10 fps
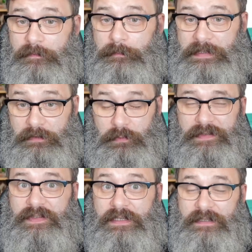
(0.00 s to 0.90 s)
because we
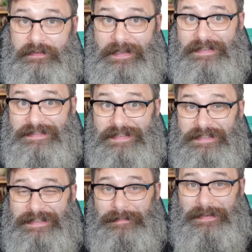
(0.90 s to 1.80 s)
set it as
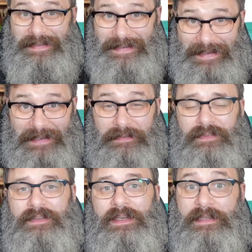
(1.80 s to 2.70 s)

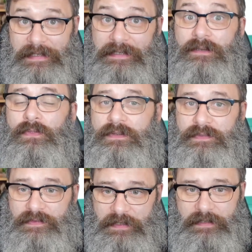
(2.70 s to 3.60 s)
HTTPS in the
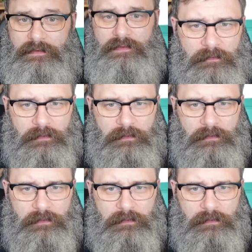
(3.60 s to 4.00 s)
settings.